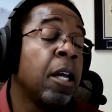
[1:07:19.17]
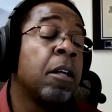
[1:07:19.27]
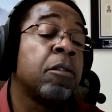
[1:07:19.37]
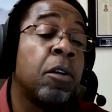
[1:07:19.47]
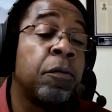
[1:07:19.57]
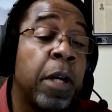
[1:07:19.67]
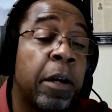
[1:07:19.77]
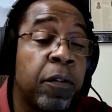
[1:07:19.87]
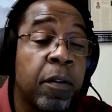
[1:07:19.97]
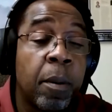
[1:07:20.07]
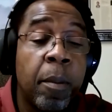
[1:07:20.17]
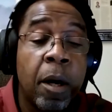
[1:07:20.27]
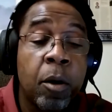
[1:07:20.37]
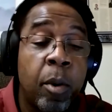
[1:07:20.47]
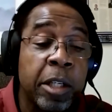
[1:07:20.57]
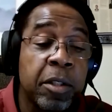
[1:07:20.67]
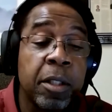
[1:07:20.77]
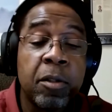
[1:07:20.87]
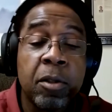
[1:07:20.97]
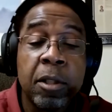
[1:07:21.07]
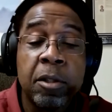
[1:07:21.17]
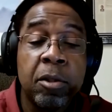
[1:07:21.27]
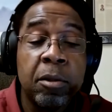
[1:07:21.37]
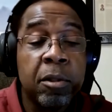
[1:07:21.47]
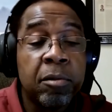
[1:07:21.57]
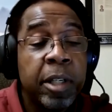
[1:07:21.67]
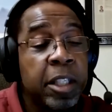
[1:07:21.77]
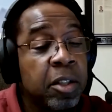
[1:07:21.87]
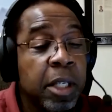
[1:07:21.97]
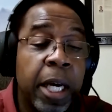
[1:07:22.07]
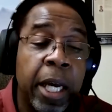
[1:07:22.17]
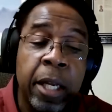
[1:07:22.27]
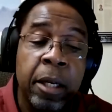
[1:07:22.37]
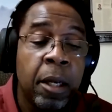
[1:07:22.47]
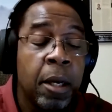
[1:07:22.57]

So if you have some questions, all you do is raise your hand.